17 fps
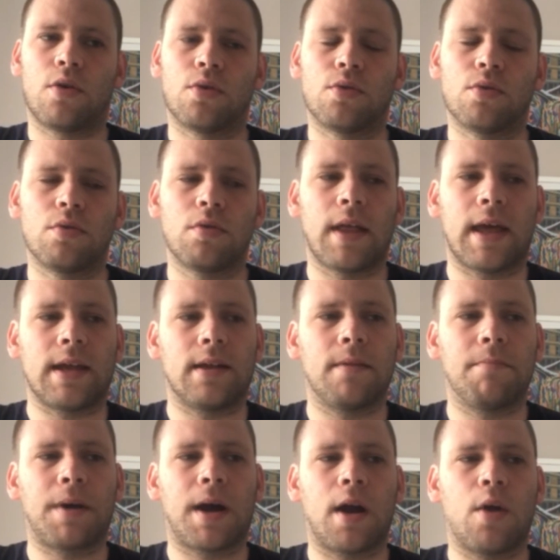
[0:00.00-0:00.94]
whole line.
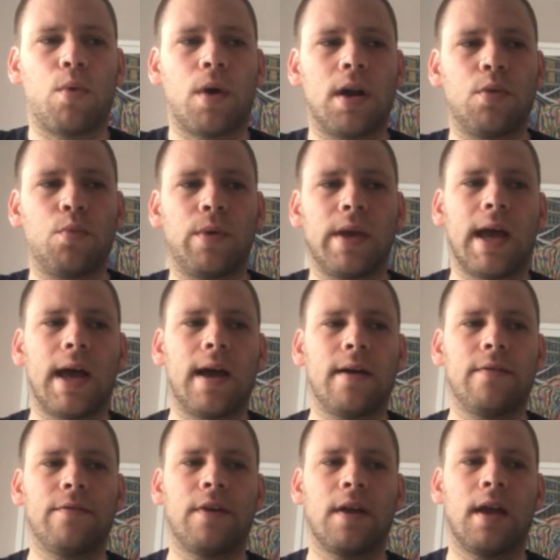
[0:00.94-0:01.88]
In bar 1 we
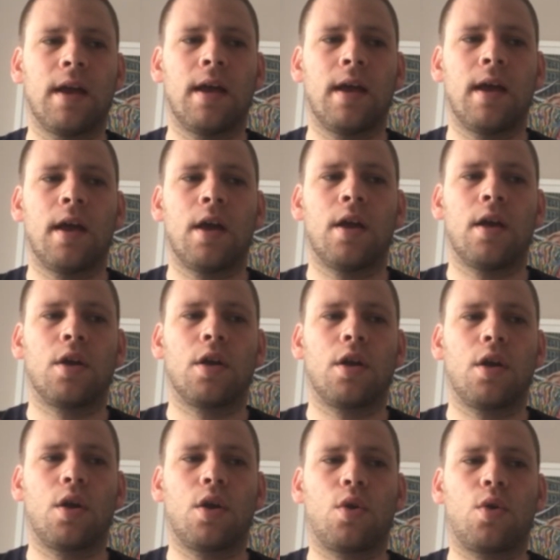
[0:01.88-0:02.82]
have
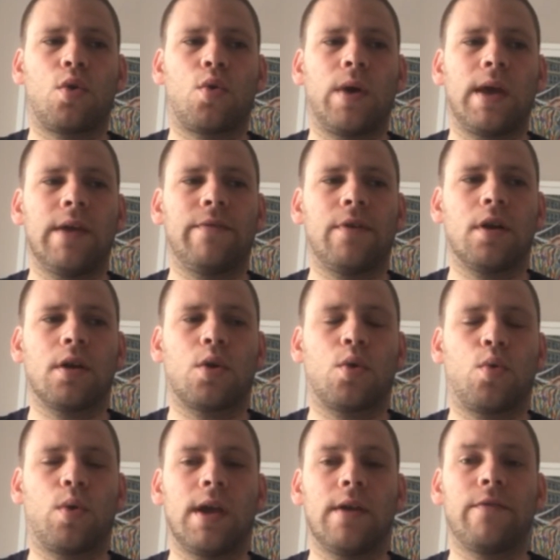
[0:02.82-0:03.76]
quaver,
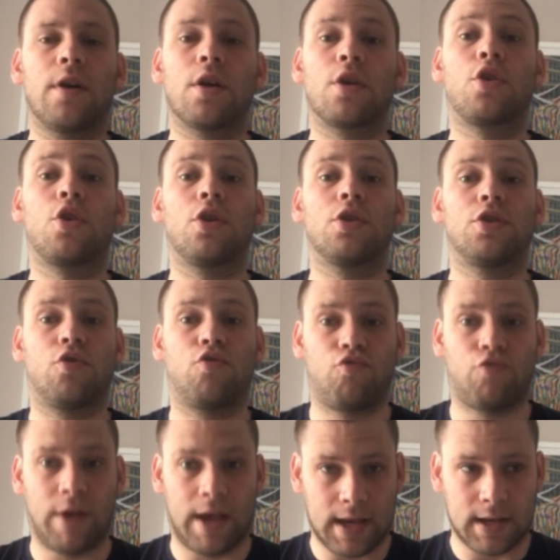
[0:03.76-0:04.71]
quaver, crotchet,
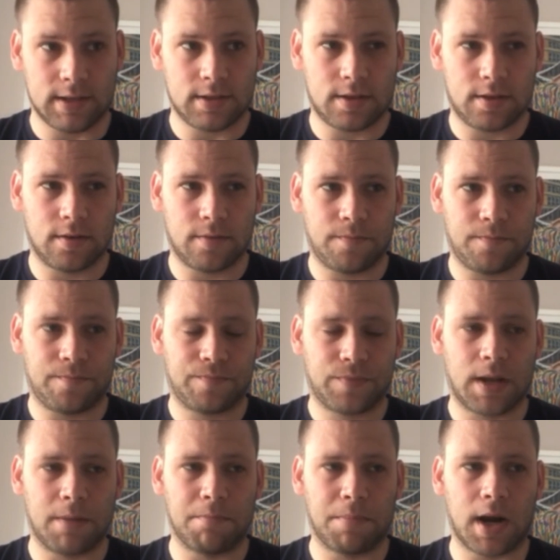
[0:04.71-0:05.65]
rest.
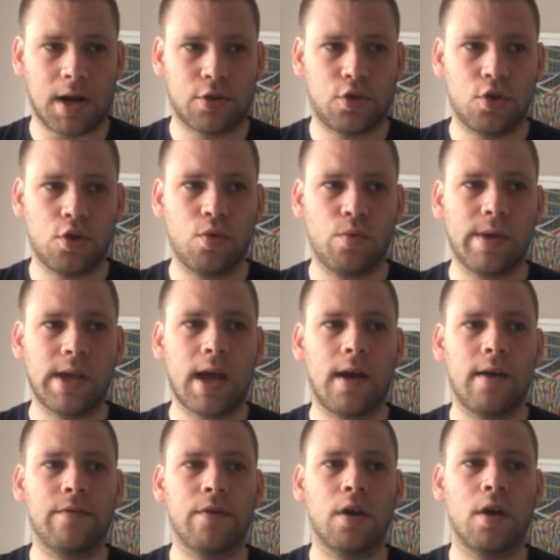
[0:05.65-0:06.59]
In bar 2 we
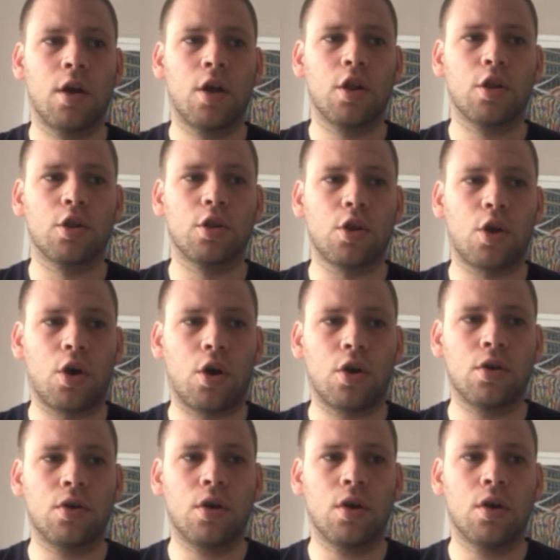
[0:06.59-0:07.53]
have
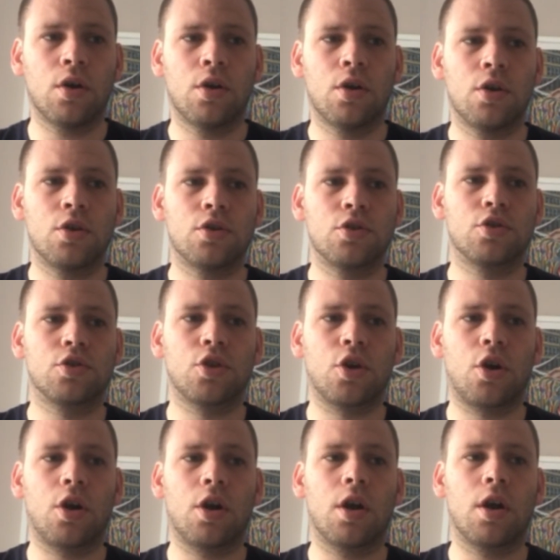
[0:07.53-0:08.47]
long,
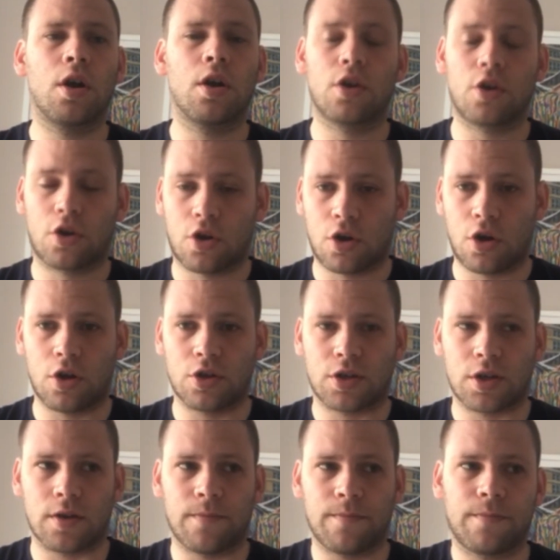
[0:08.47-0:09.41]
short,
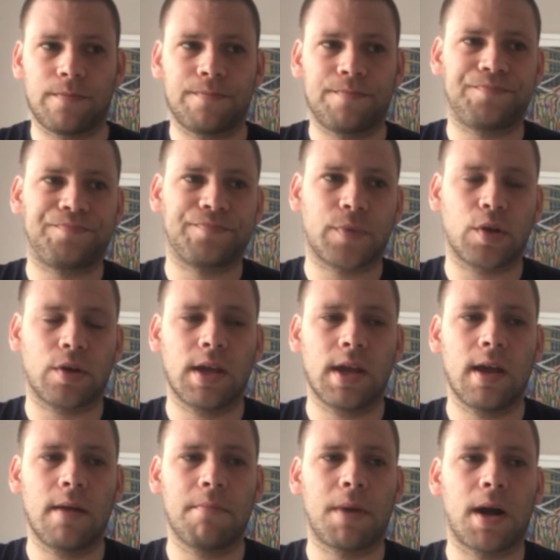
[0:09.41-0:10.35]
crotchet.
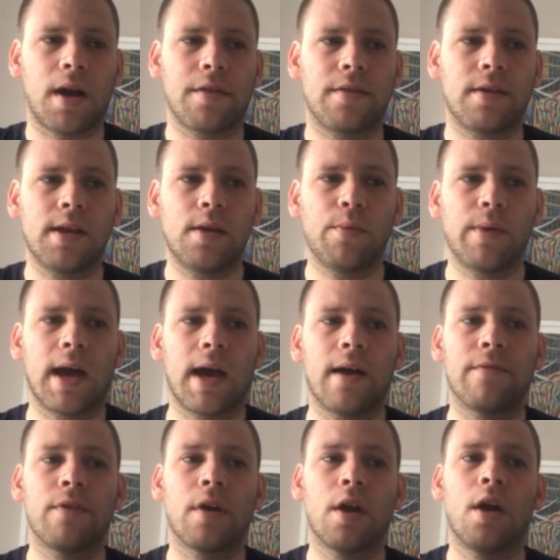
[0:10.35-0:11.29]
Okay, in bar 3 we
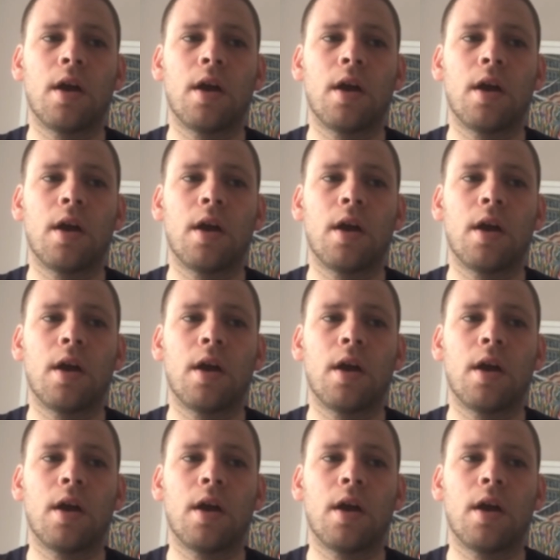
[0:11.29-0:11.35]
have